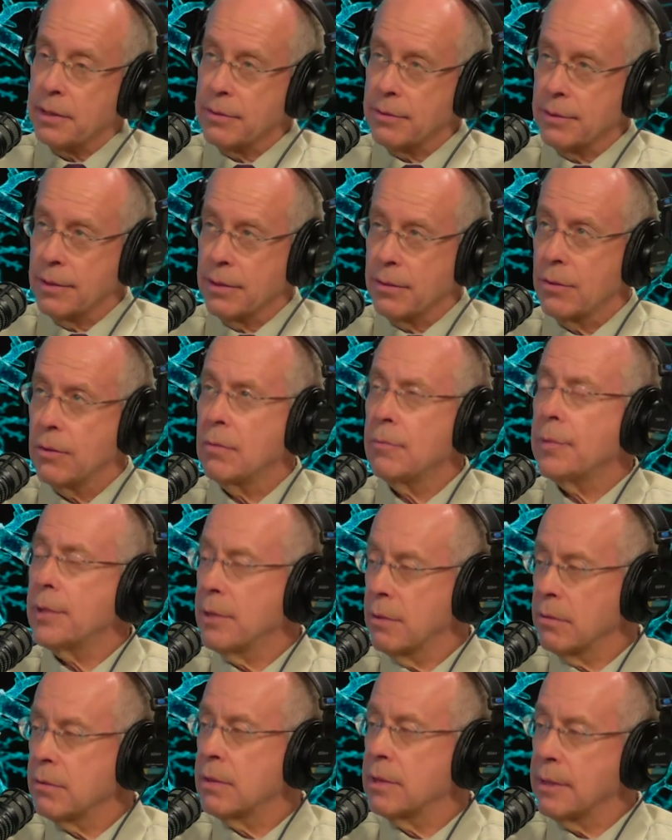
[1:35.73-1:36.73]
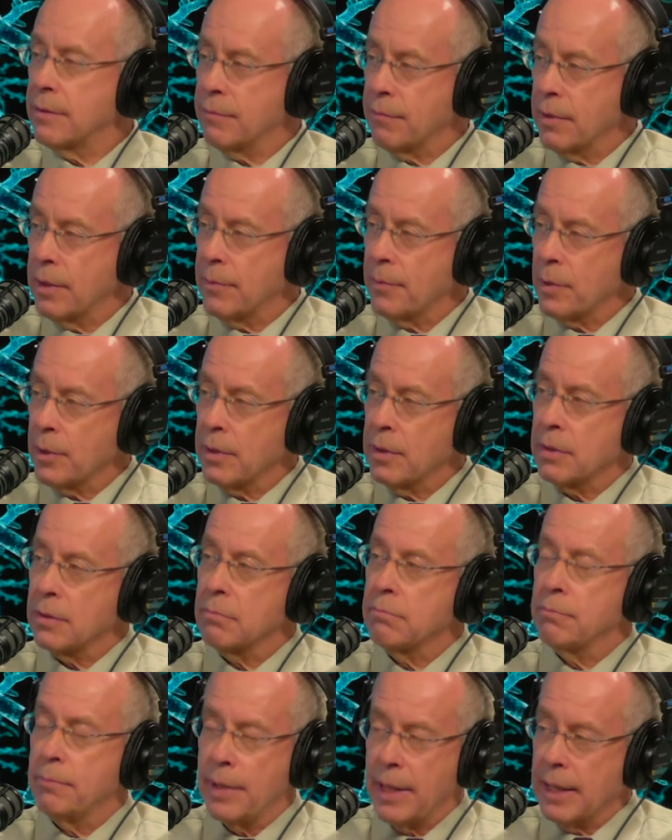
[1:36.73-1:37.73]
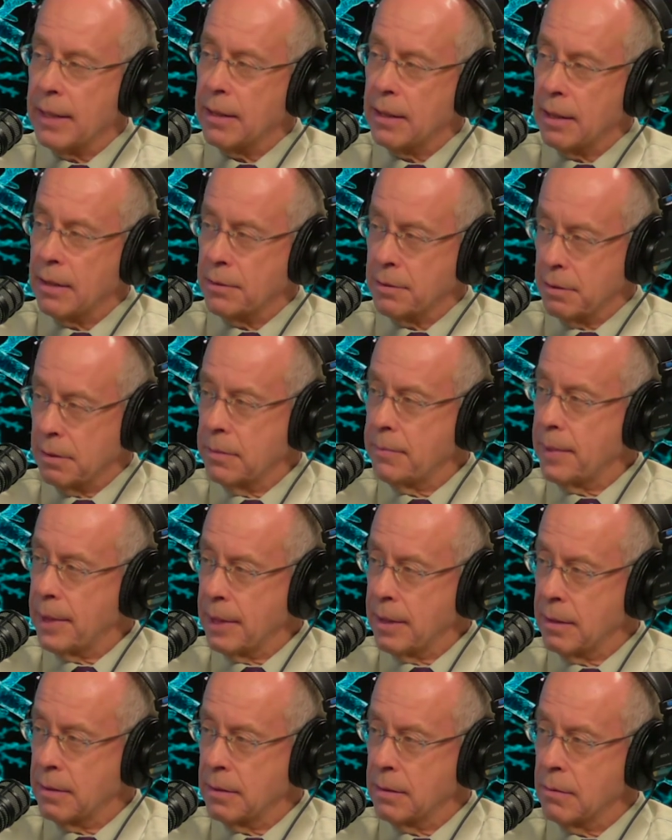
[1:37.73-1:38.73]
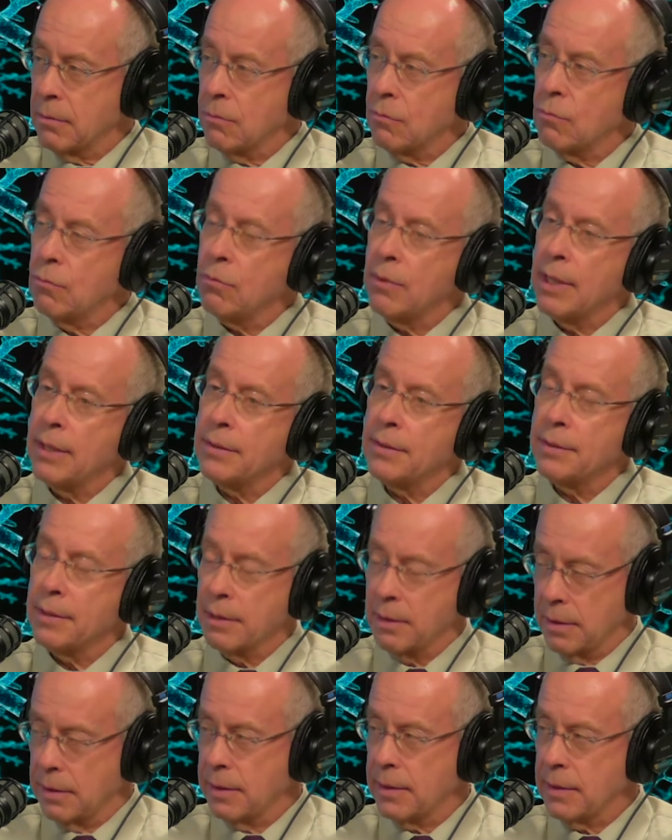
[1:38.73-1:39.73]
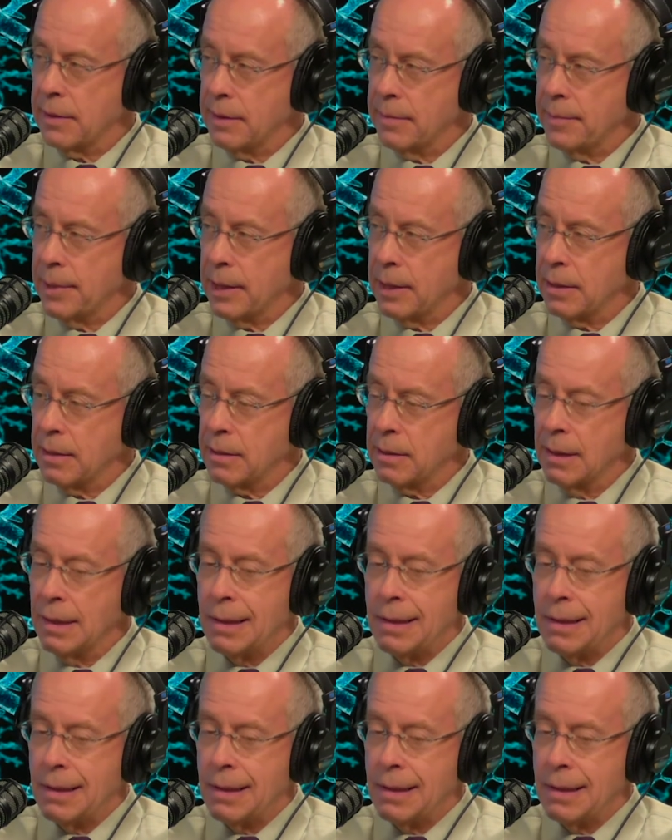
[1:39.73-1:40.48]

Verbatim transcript: So, the term we use in the framework is biologically based rather than clinically based.